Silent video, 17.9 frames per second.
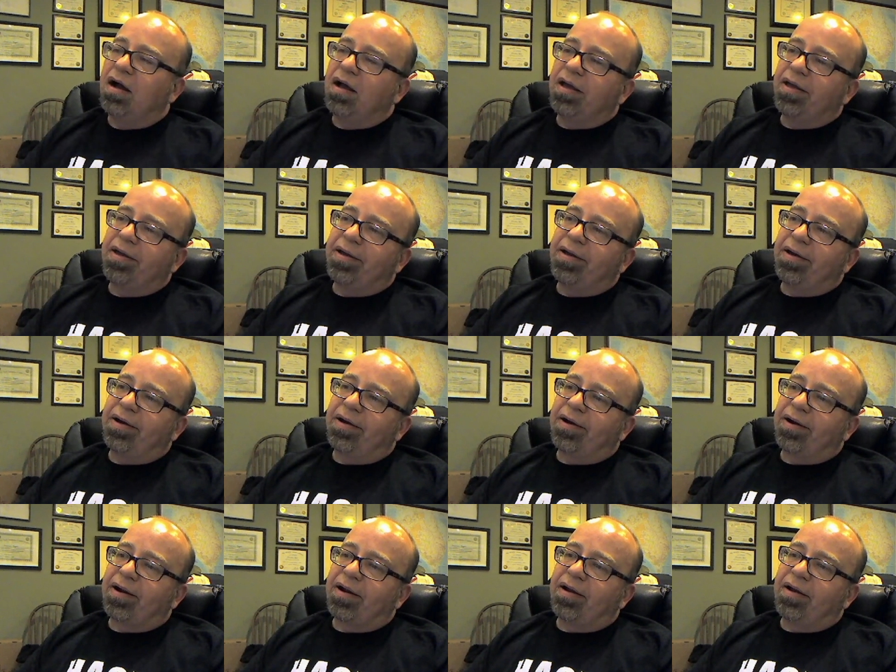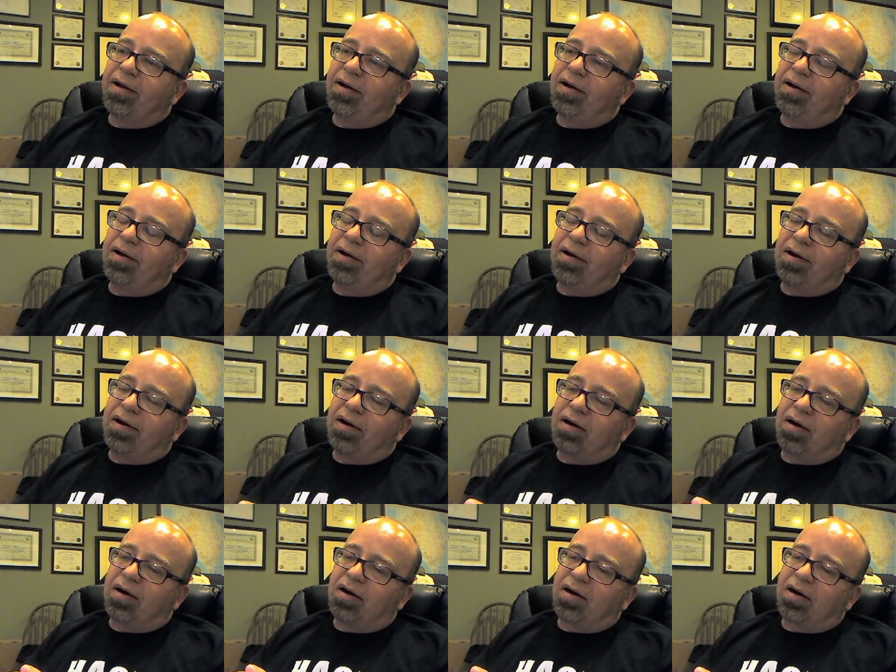on, on that one. But
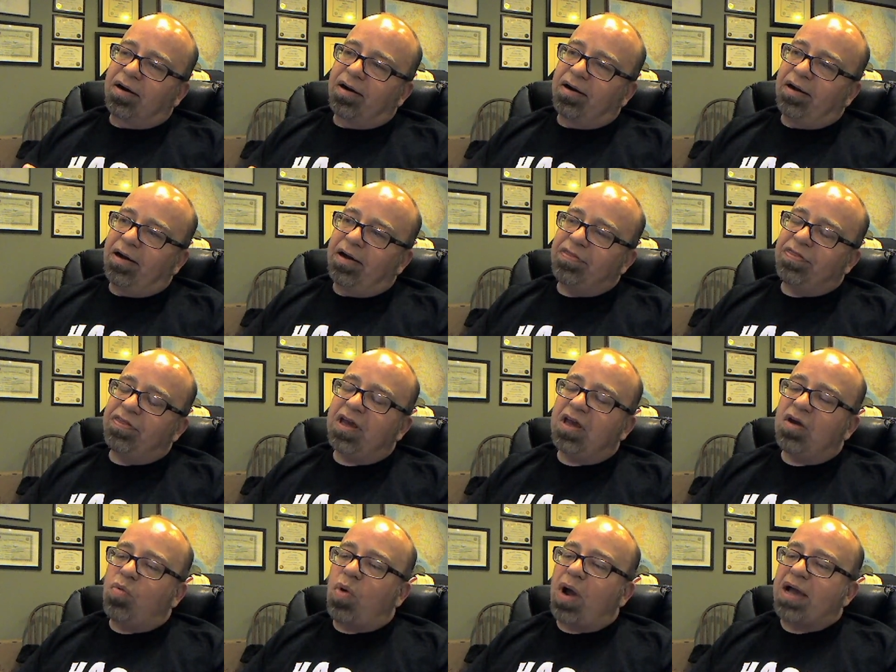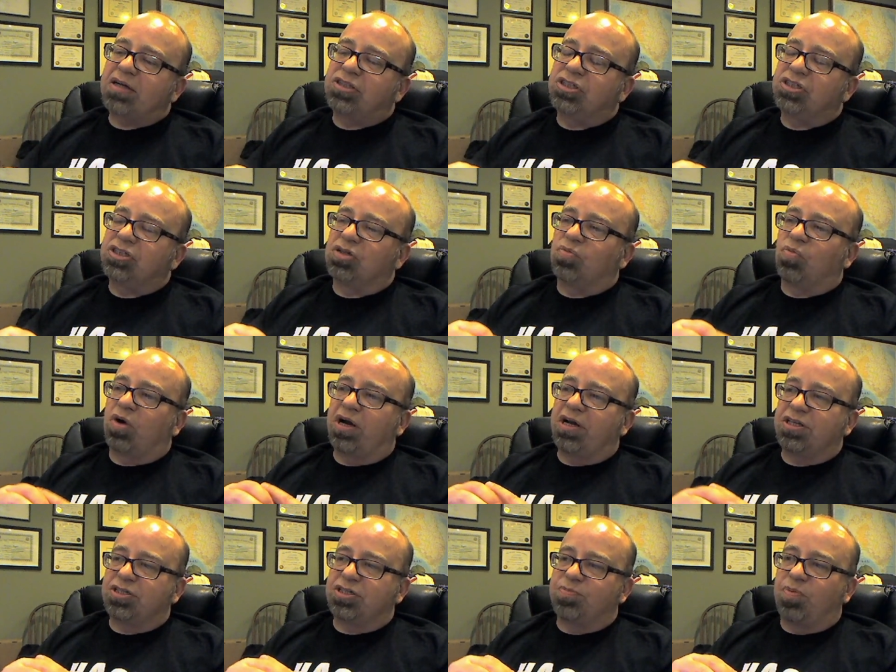it, it's like we're never safe,
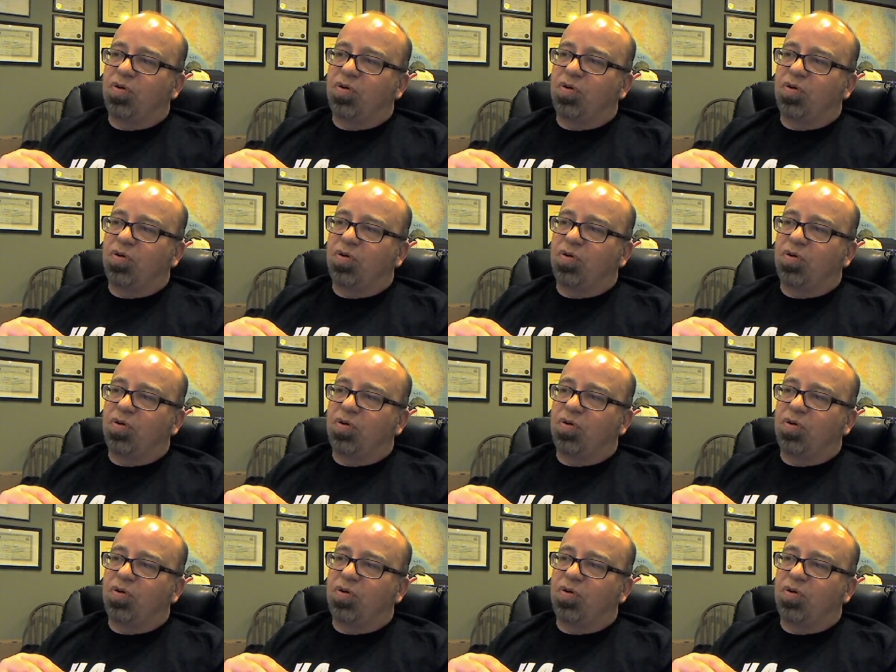right?